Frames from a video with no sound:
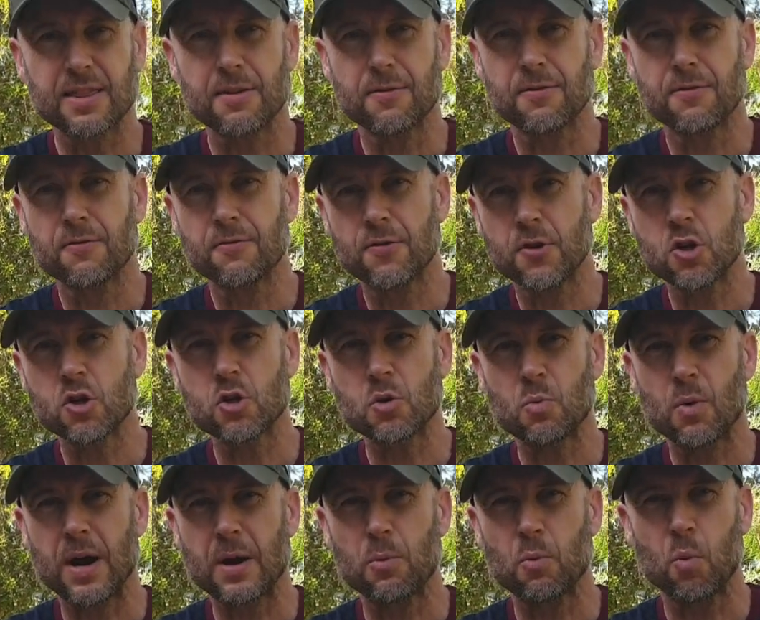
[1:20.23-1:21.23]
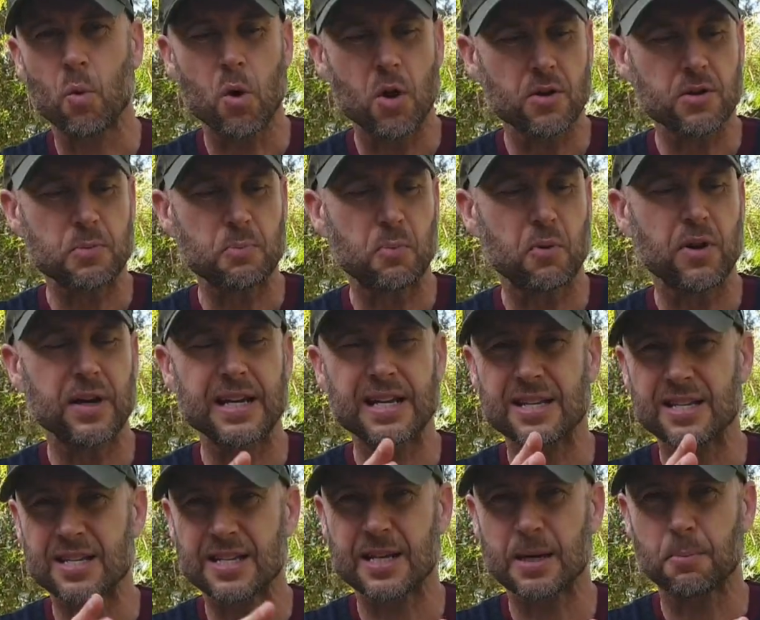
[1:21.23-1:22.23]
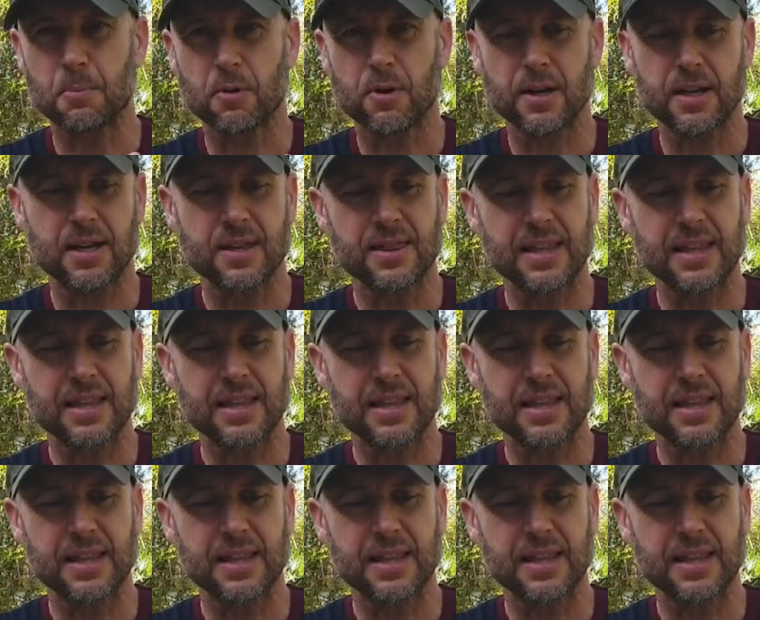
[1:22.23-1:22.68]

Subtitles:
The version 1 was pretty slippery.